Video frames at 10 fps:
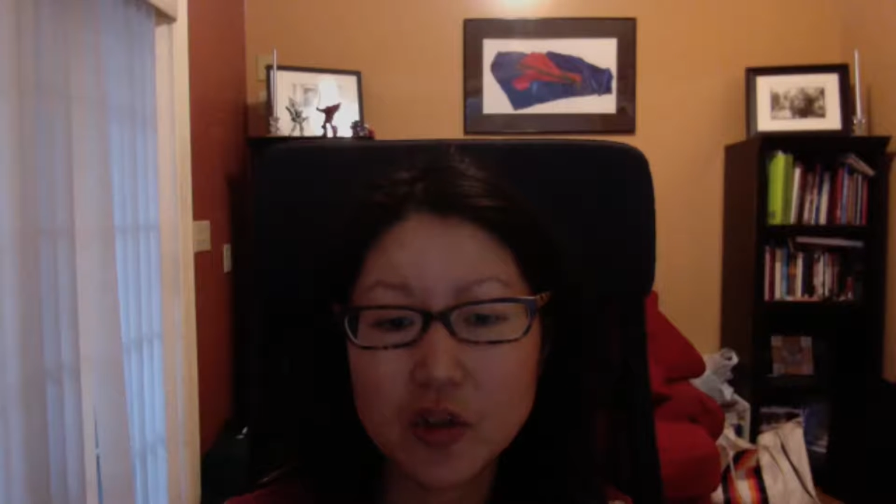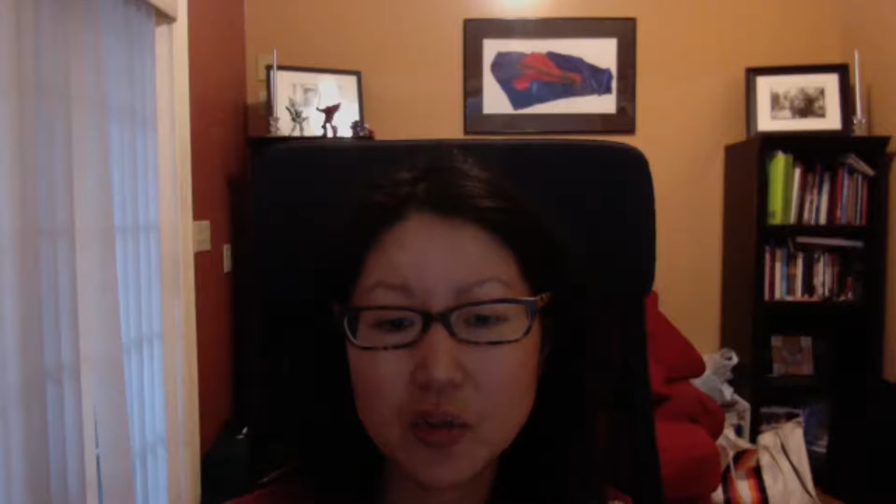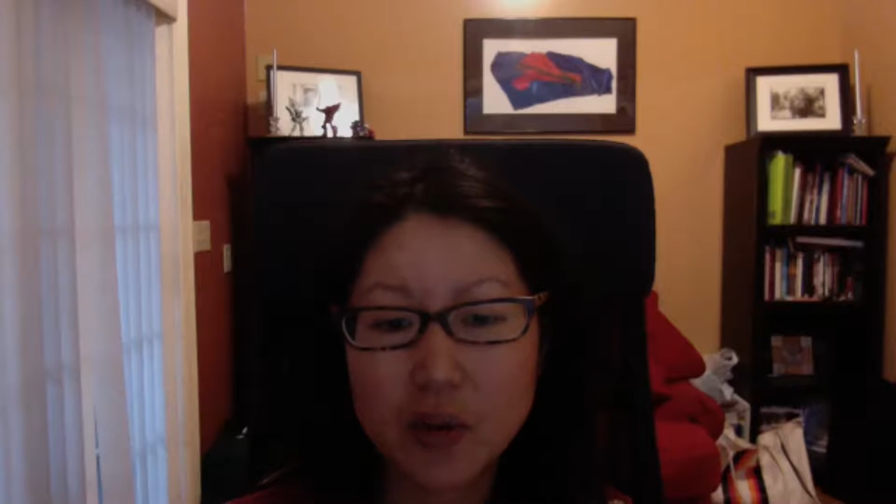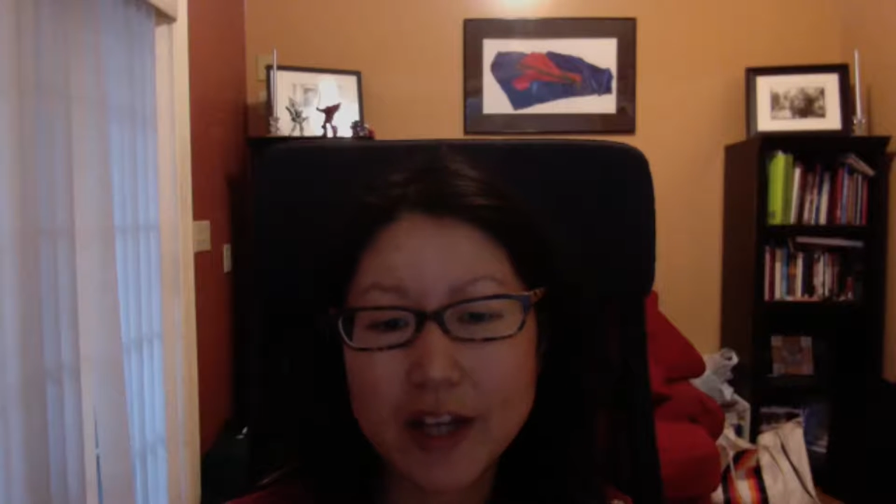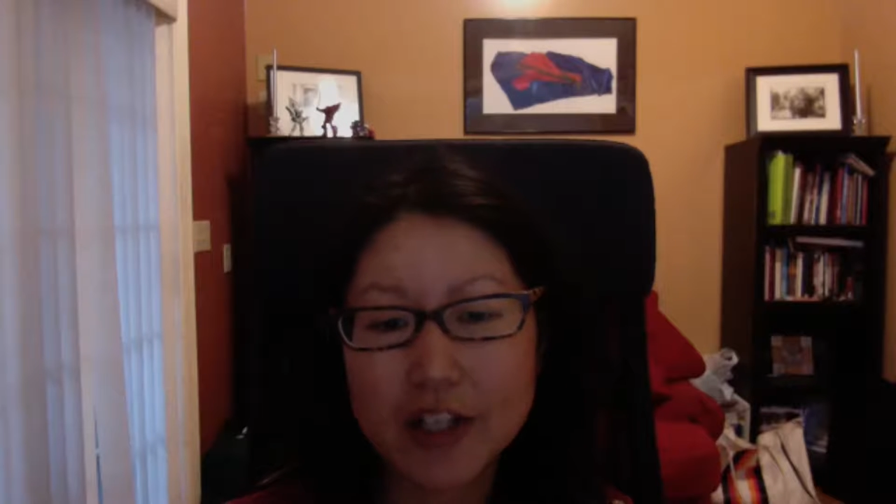
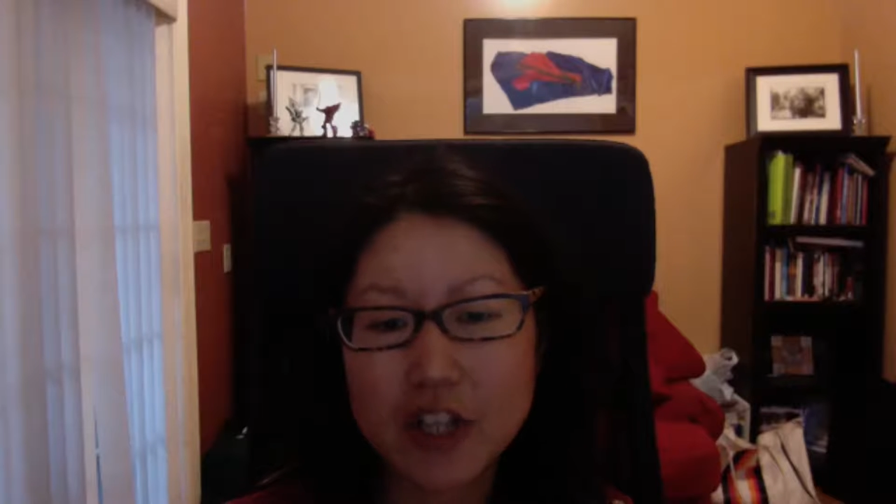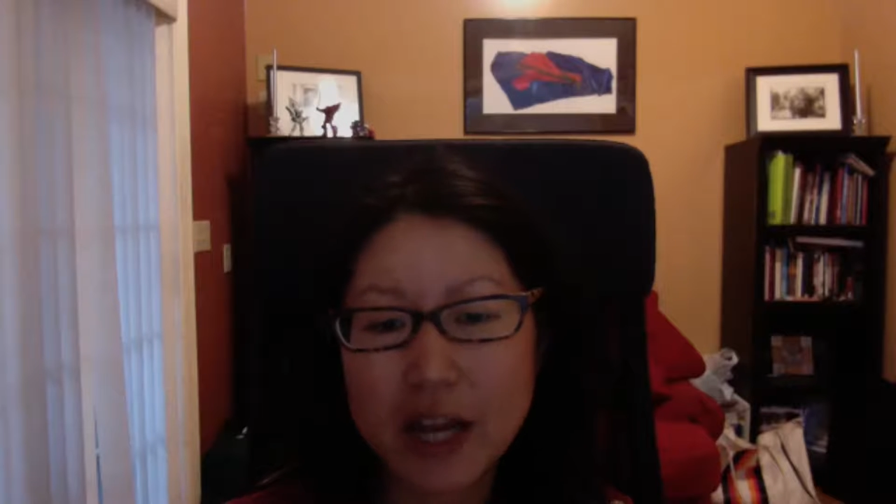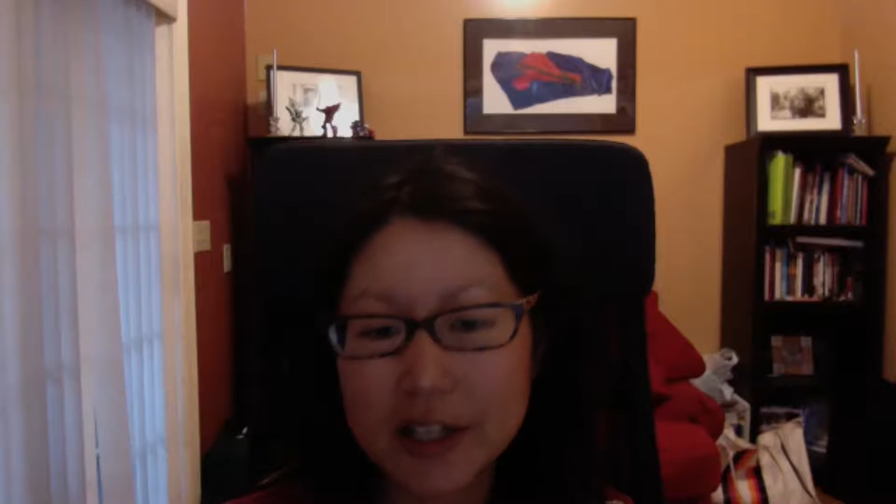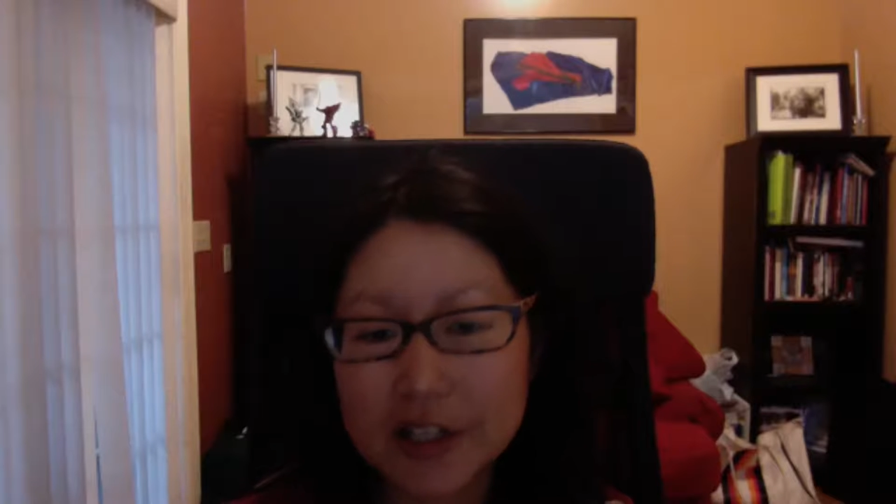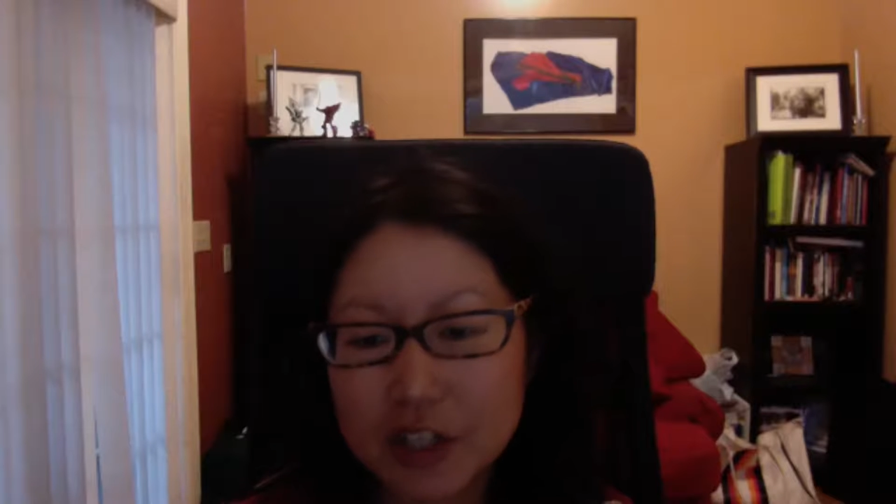quite
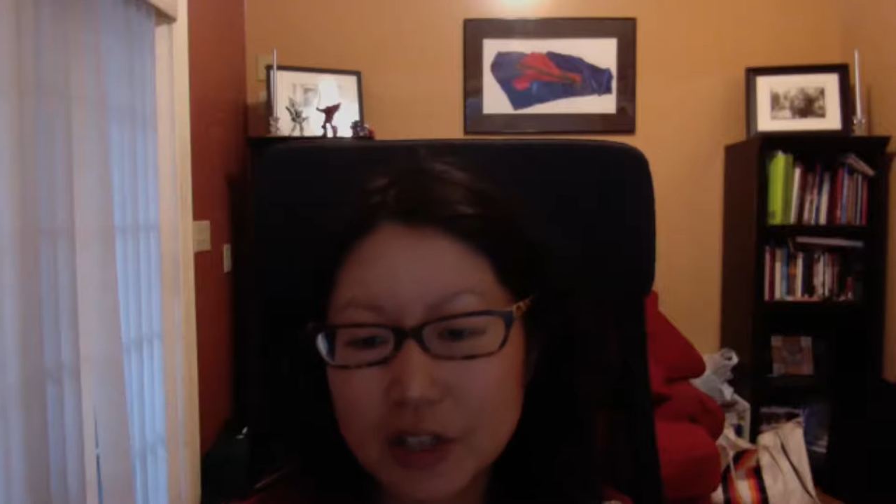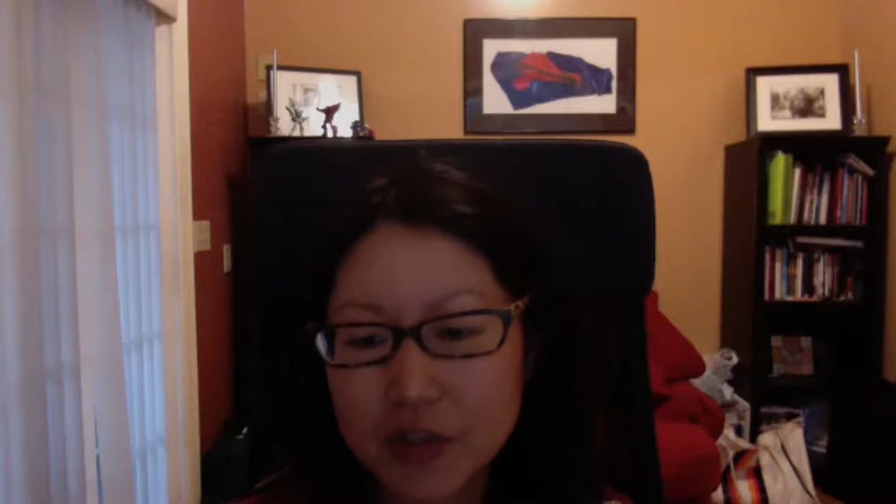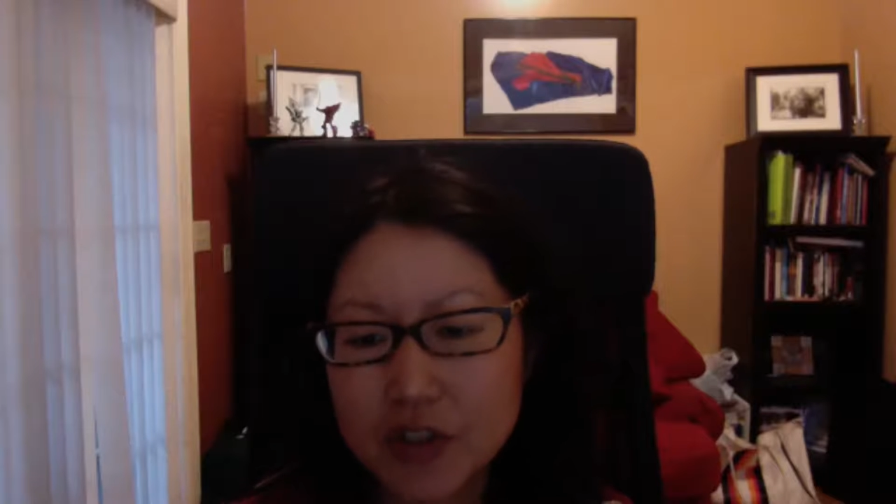challenging for